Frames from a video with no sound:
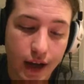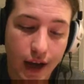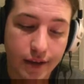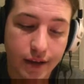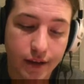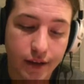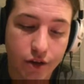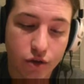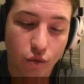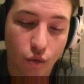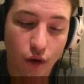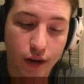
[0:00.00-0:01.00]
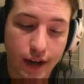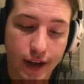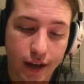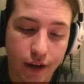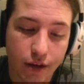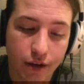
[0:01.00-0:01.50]
And then there's 1
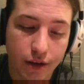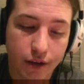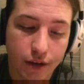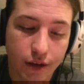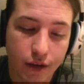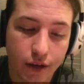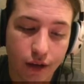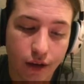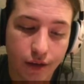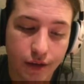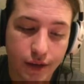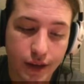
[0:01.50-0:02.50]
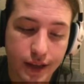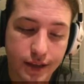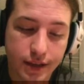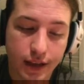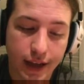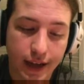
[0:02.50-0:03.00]
health on
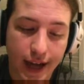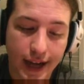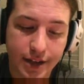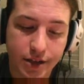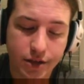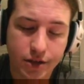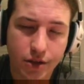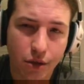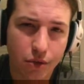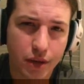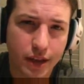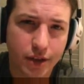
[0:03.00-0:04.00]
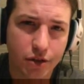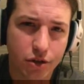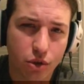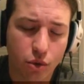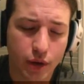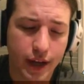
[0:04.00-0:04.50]
this lane. I don't think there's
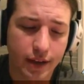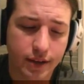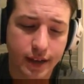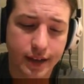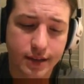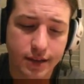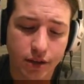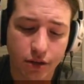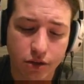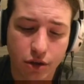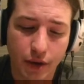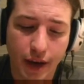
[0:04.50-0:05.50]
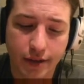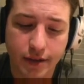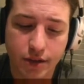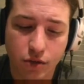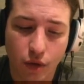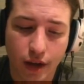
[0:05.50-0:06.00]
3 health. I think it's still 2
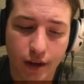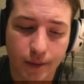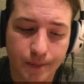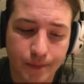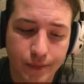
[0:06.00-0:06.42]
health as well.